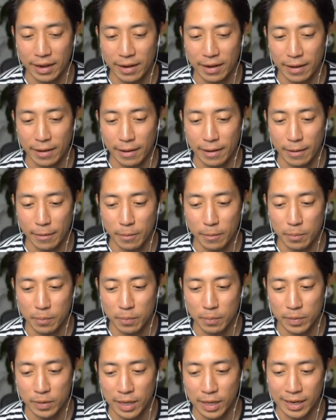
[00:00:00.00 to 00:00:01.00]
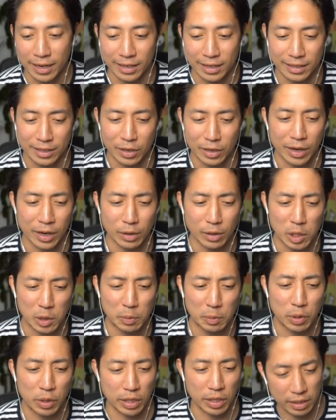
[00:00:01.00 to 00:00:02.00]
And I always
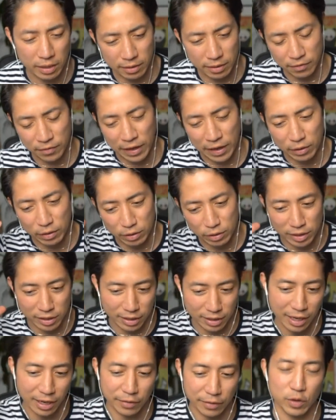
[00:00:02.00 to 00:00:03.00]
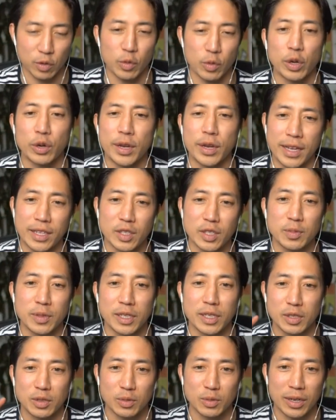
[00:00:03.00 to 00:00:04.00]
put founders in kind of a weird
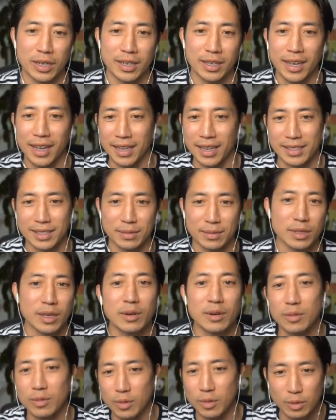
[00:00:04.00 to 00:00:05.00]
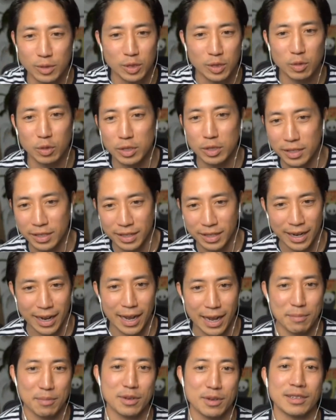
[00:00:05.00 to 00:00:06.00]
headspace when I ask them, what was the worst thing that
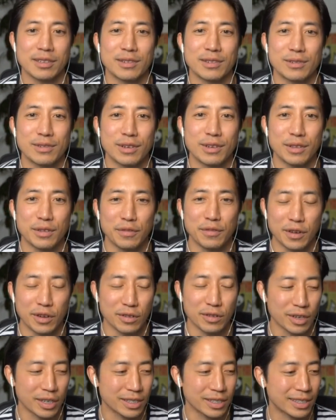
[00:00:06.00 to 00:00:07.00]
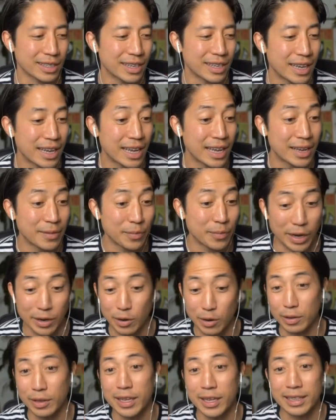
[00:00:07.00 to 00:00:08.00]
happened to you during the fundraise? But I
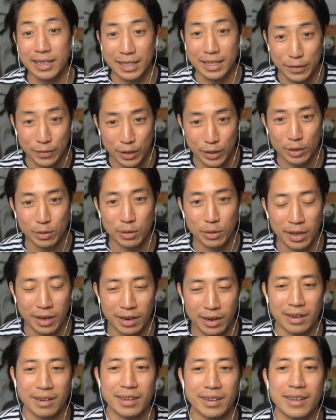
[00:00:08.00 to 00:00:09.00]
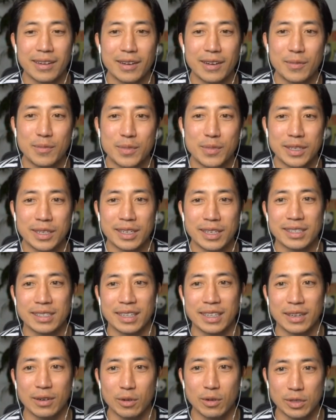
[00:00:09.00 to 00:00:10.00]
don't like leaving you there because I
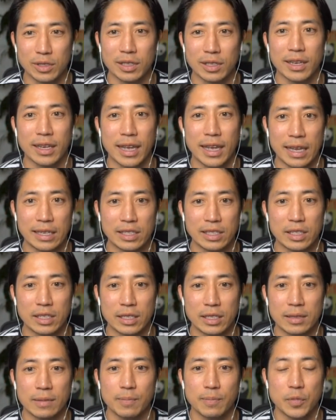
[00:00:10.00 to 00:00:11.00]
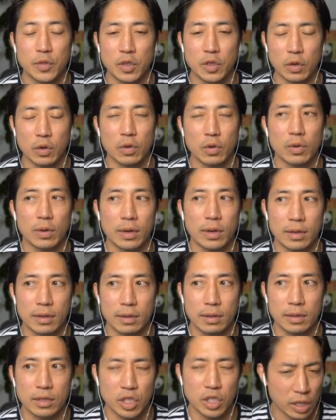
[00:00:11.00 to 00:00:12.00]
always like asking. So
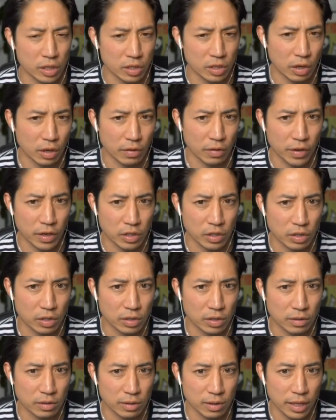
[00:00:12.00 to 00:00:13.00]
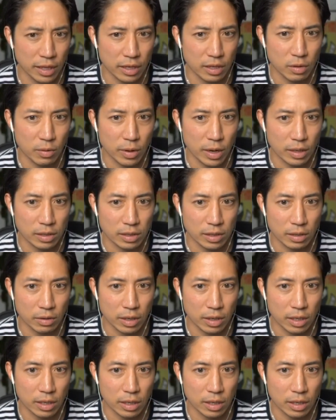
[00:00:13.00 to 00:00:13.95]
GSR Ventures led the round, is that right?